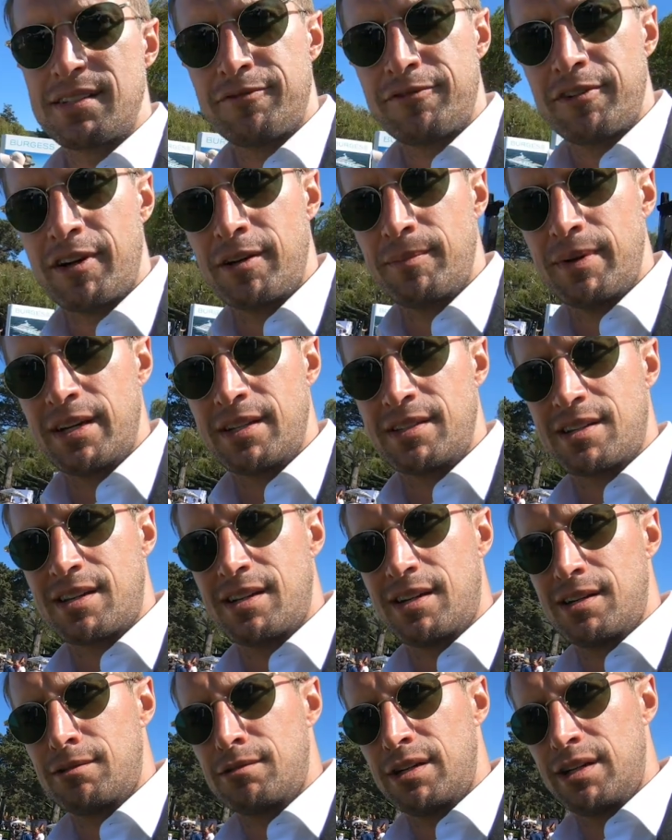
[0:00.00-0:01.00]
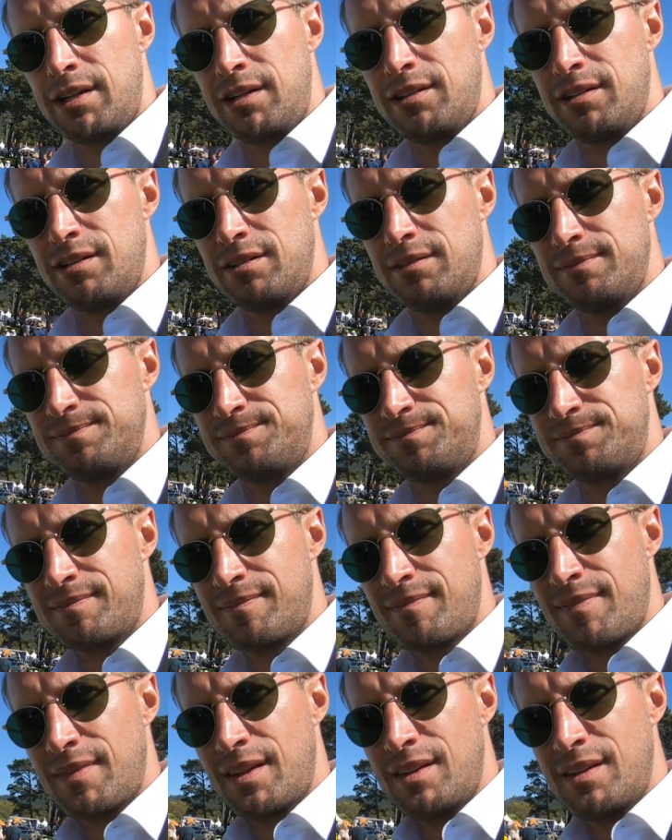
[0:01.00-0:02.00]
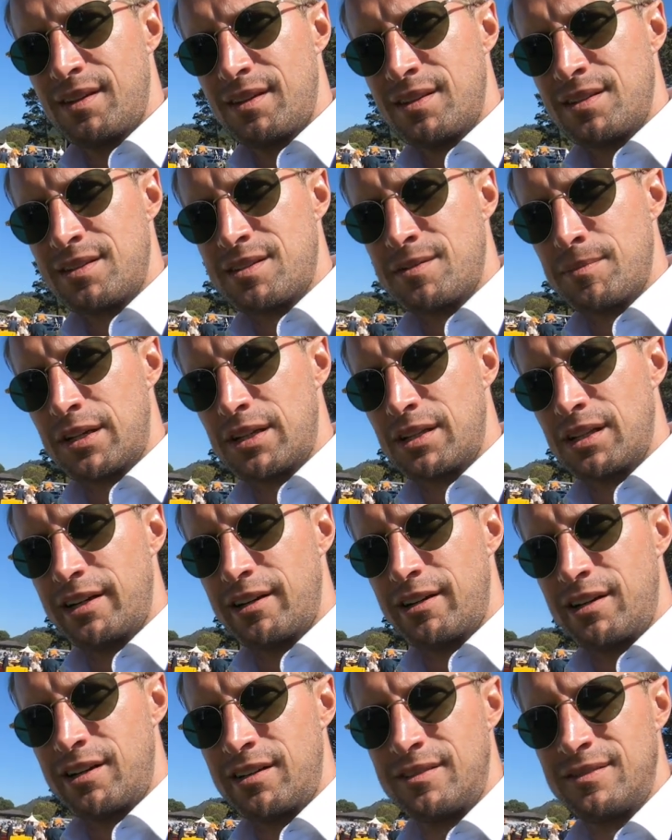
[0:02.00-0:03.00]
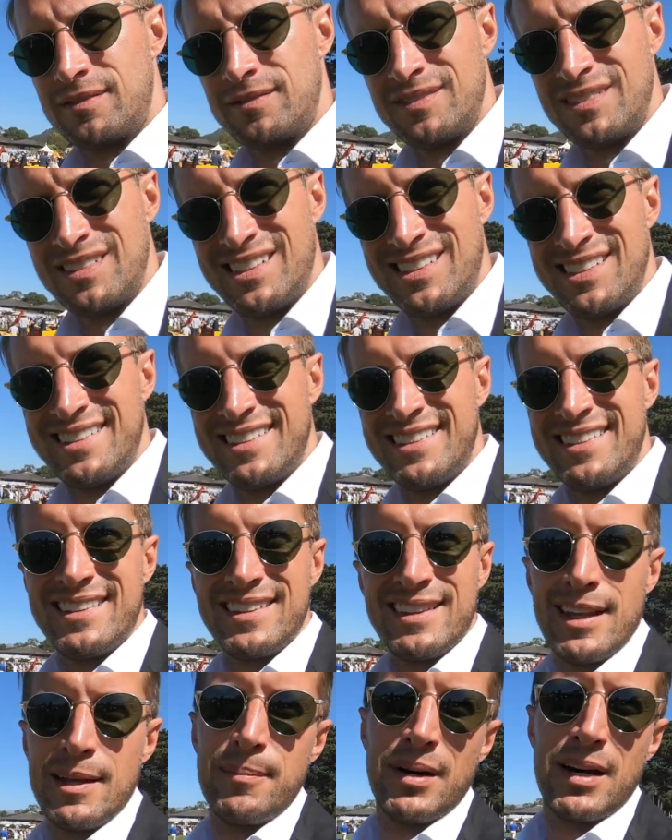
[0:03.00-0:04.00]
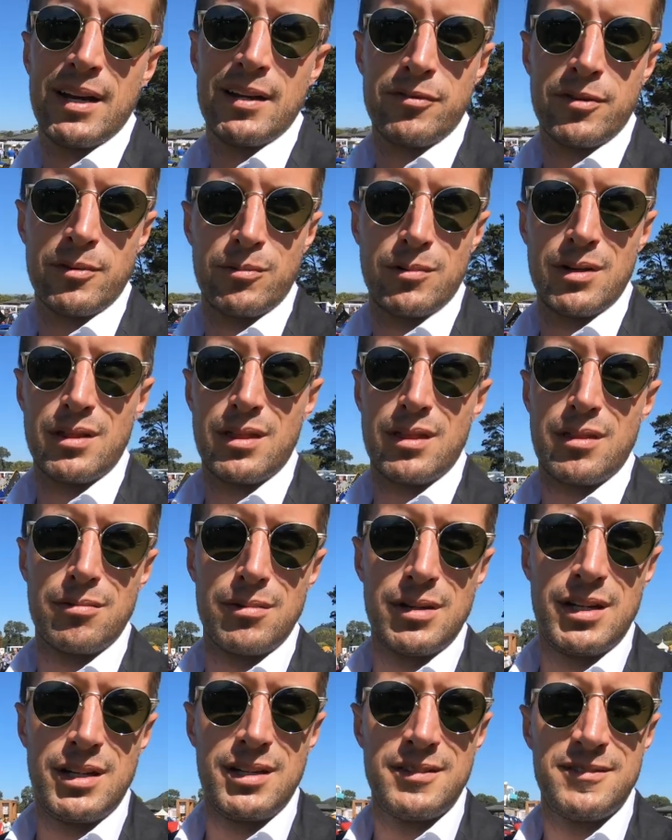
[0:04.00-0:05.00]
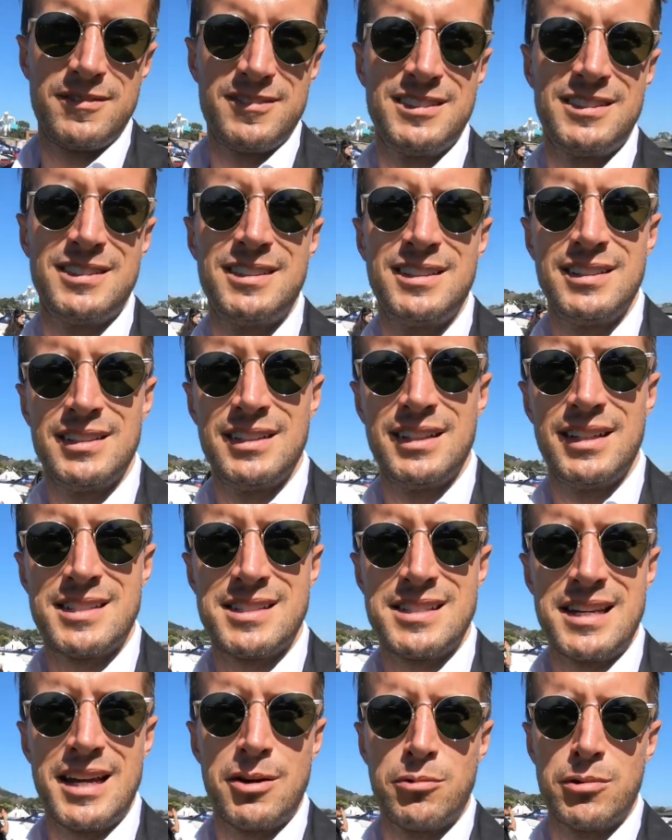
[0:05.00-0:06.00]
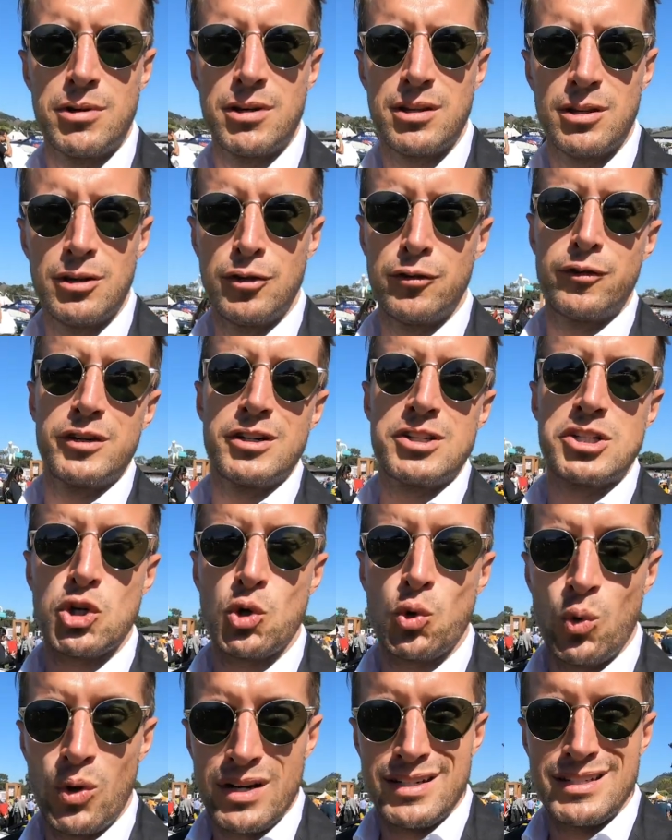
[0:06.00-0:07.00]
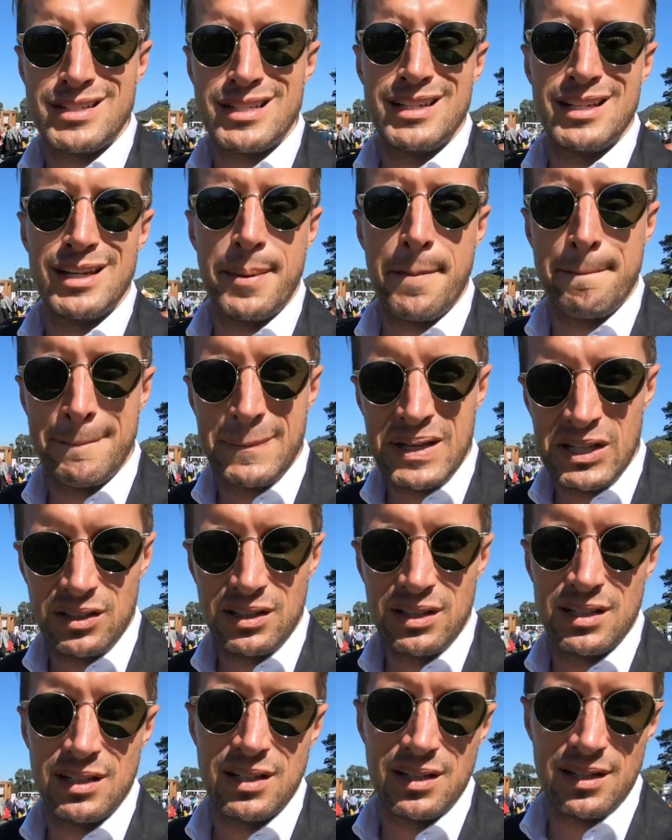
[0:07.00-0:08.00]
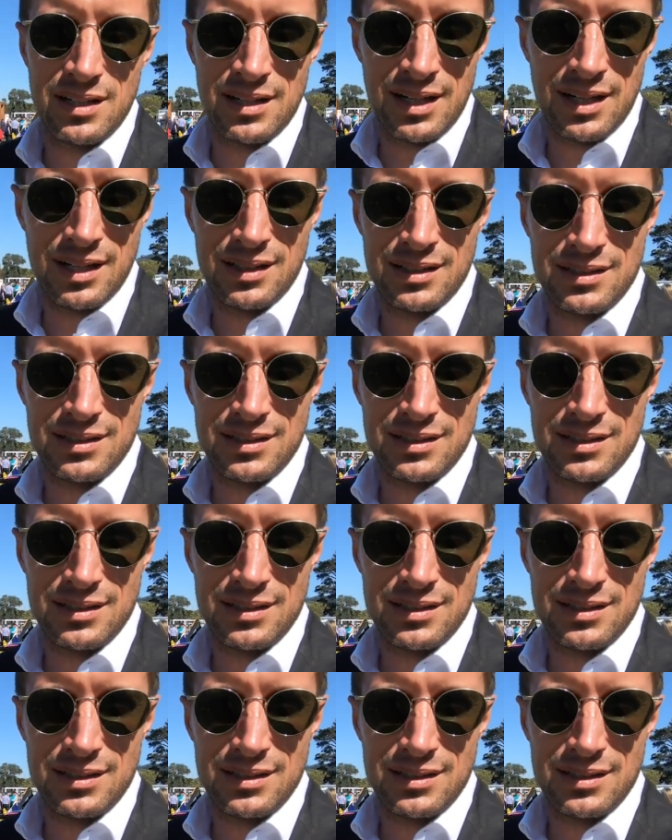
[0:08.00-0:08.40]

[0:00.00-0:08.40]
is a friend of mine's car right here. It's a McLaren. They bought it for one three. It's now worth over $20 million.